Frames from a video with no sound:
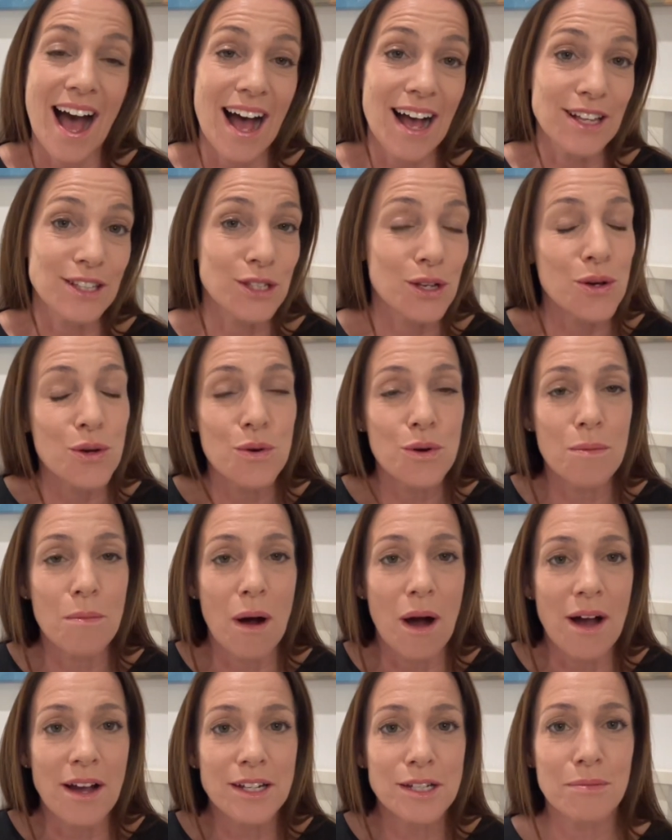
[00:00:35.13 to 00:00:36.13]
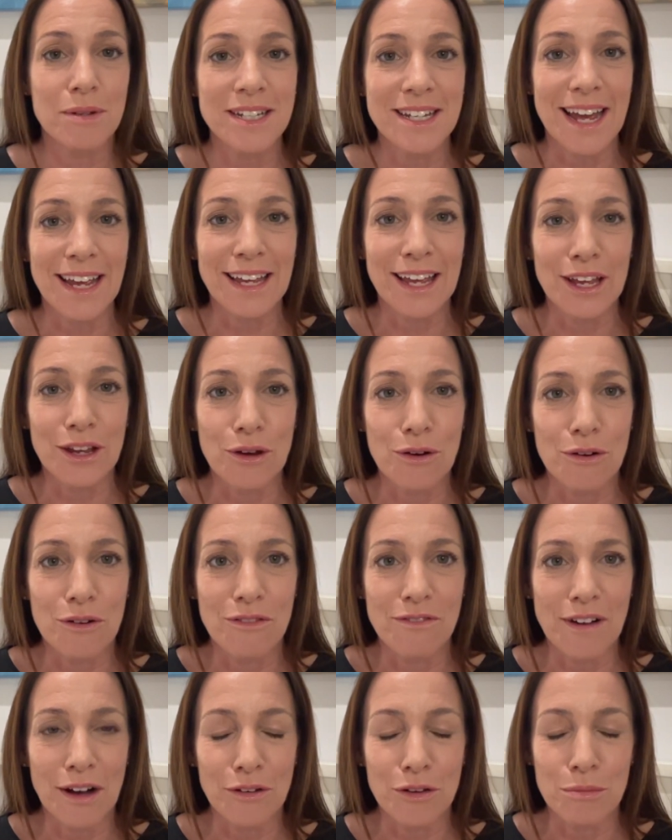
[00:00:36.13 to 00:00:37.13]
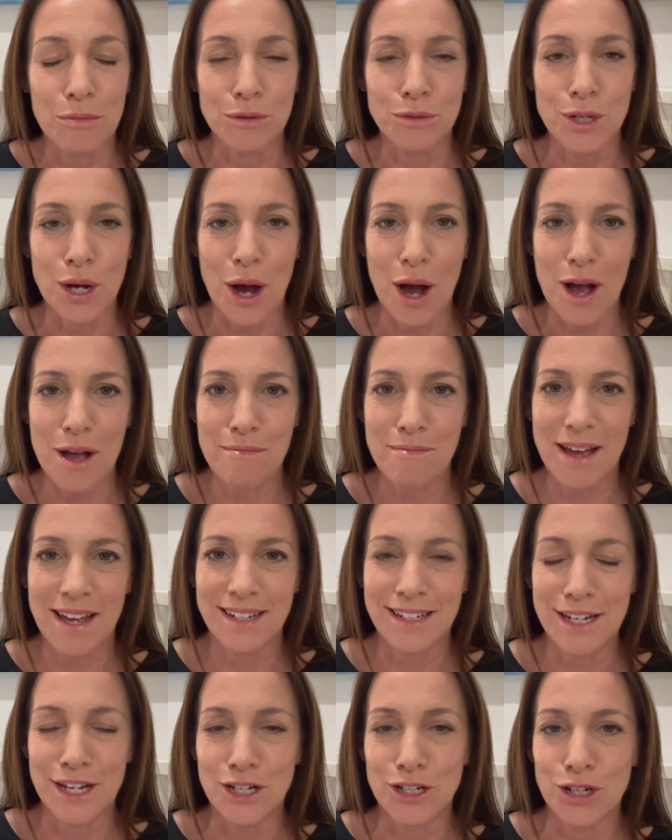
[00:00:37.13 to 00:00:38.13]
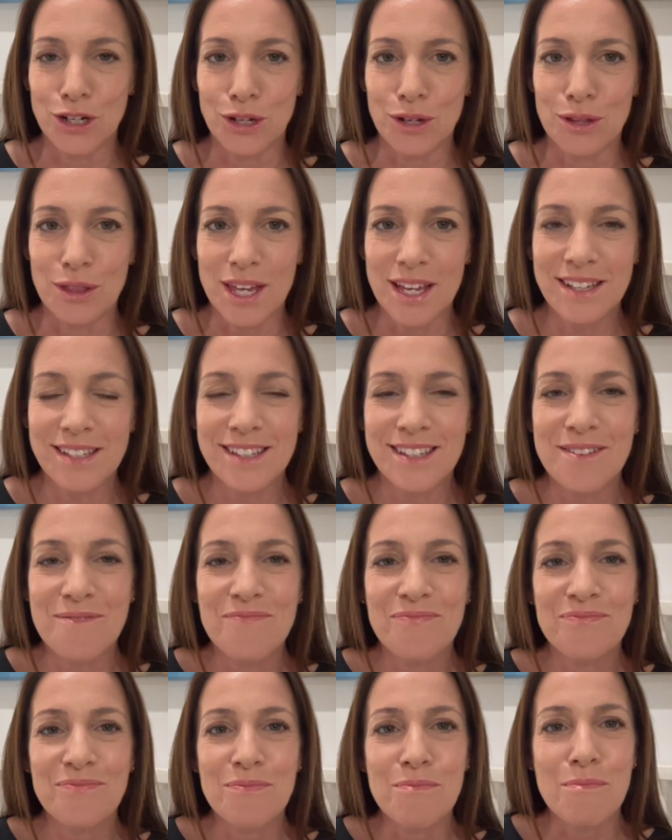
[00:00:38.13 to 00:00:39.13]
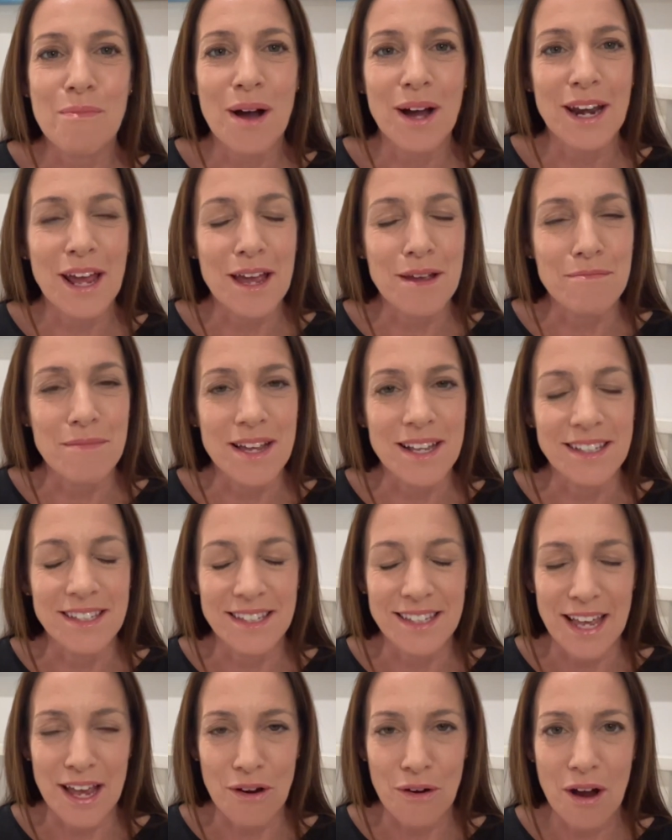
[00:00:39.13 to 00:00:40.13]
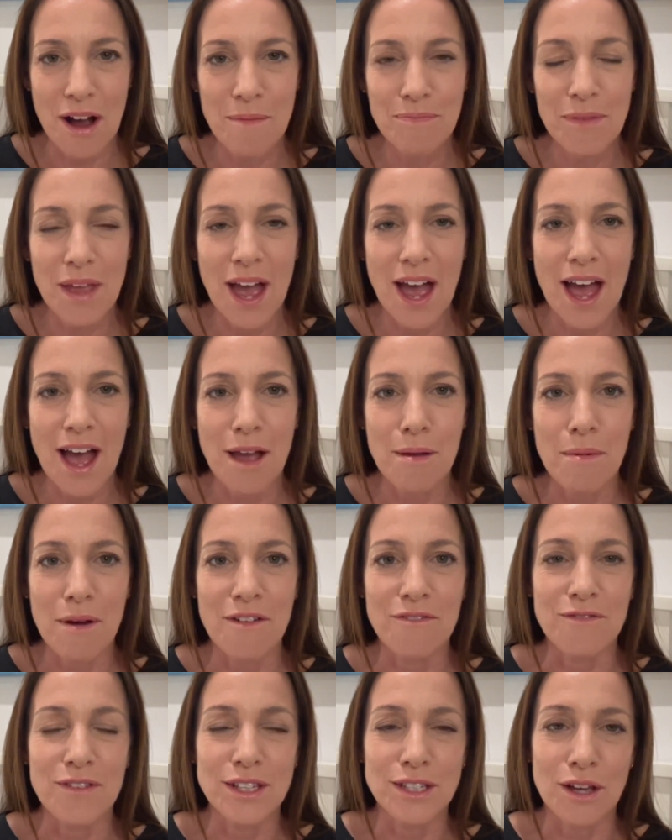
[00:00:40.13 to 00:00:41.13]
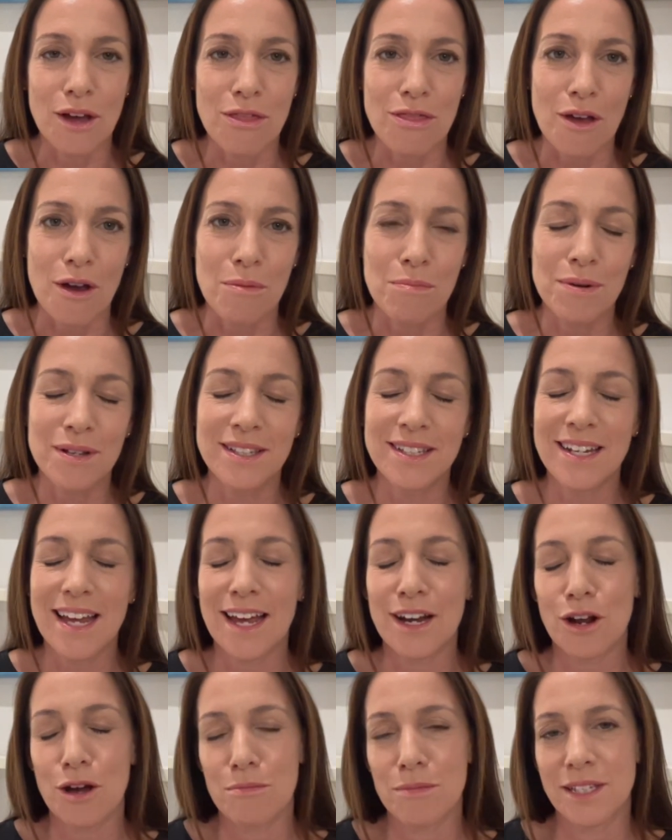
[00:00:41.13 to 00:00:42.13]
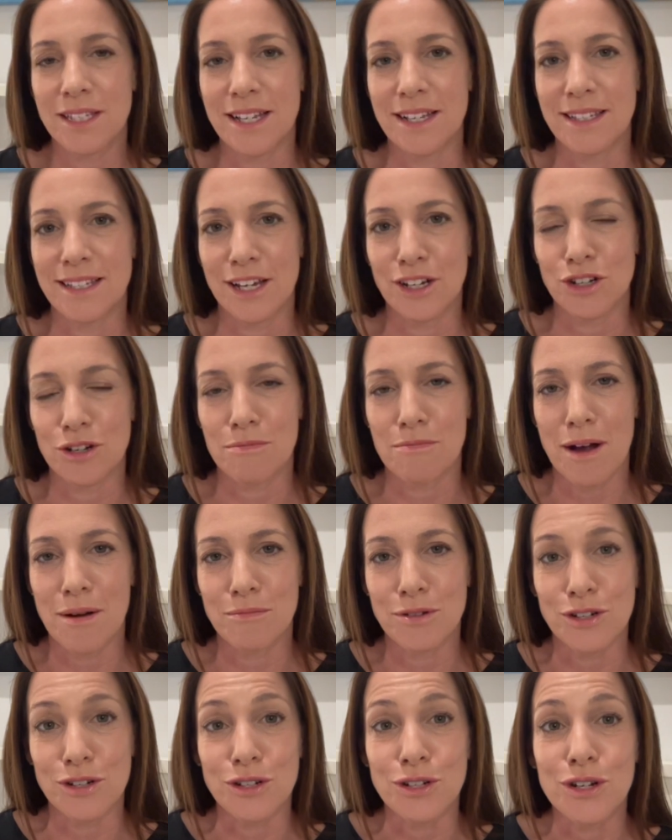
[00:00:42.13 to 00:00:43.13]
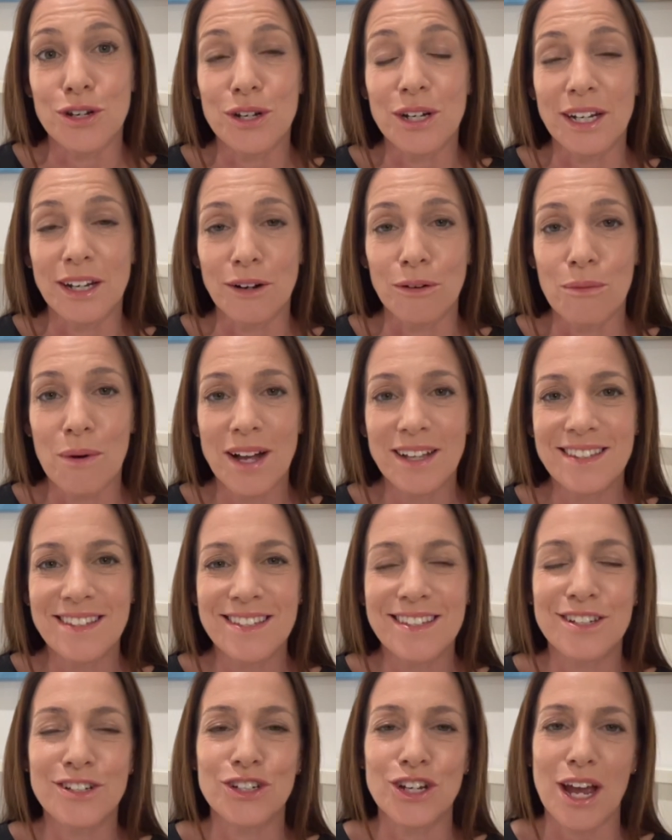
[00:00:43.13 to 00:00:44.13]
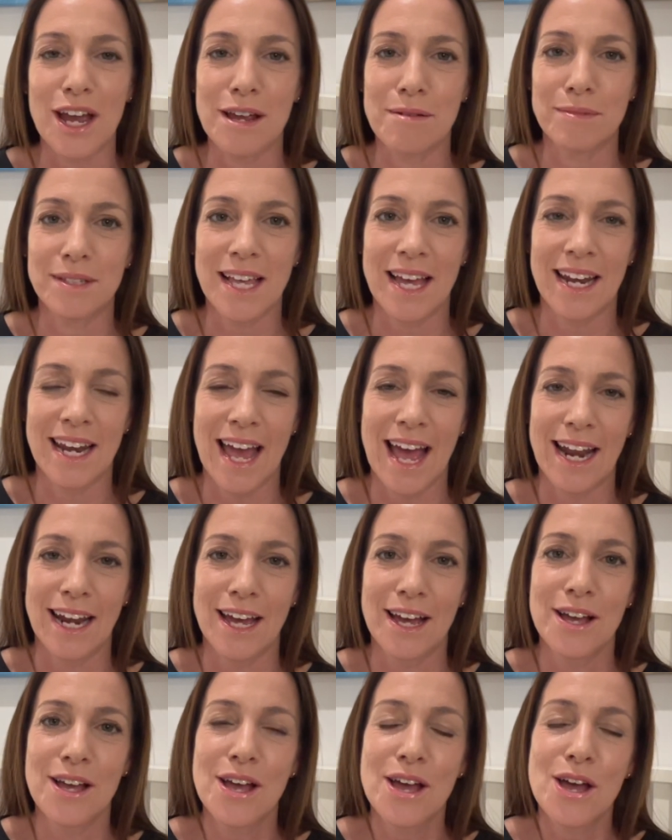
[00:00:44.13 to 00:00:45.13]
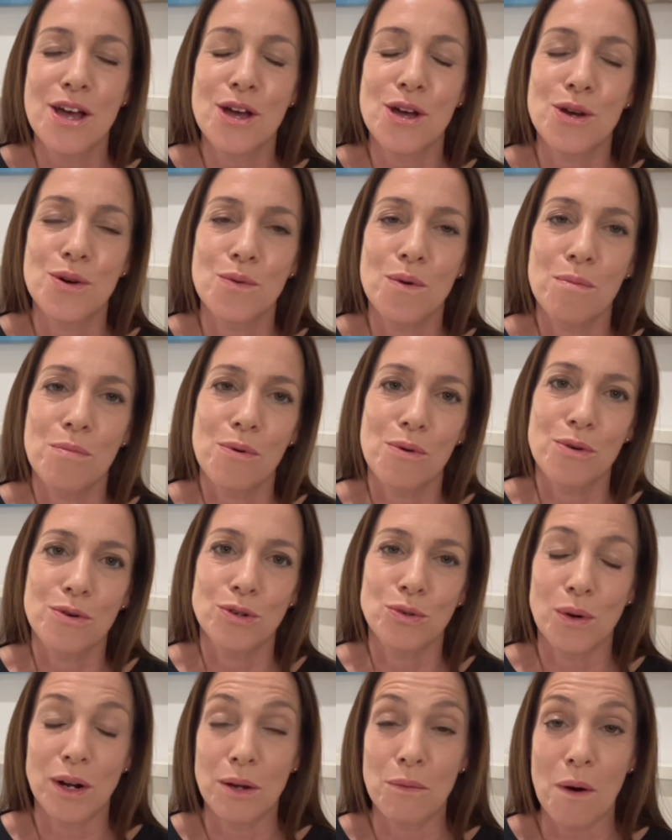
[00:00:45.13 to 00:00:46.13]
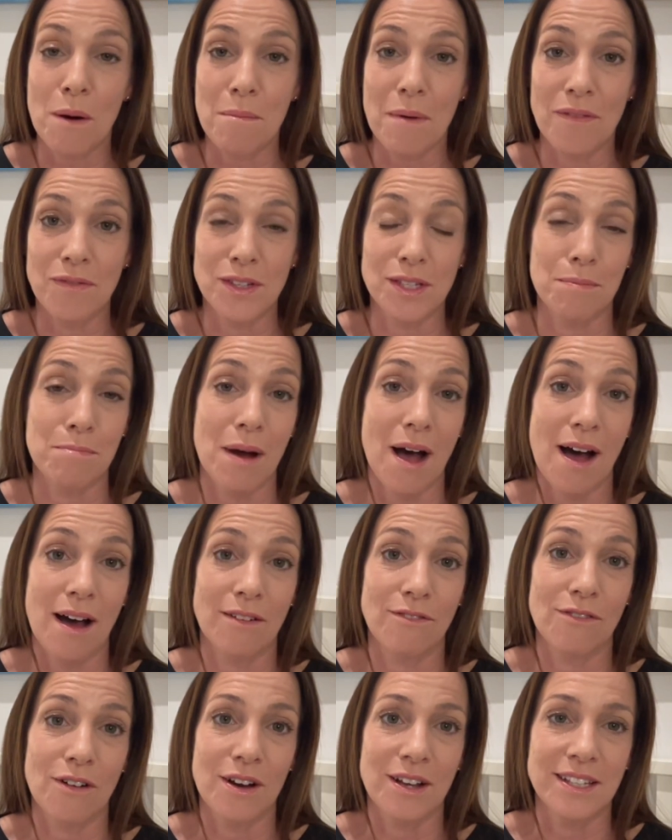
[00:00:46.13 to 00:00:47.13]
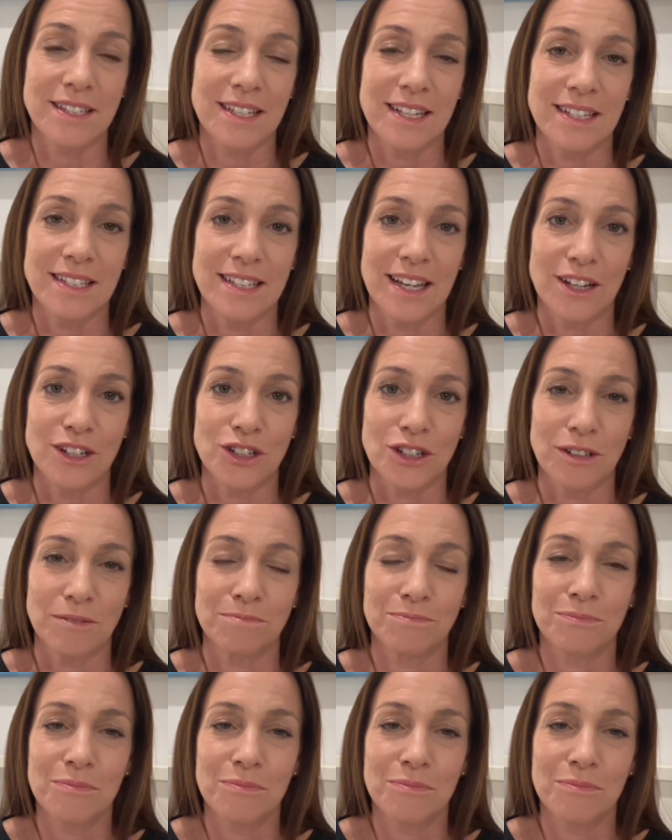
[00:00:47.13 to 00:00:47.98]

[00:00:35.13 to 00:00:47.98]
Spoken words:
So who am I to be taking your valuable time and teaching you this? My name is Sarah. I'm a physiotherapist and I'm a C-section mum to two little ones, James and Hannah, who were born 21 months apart via C-section.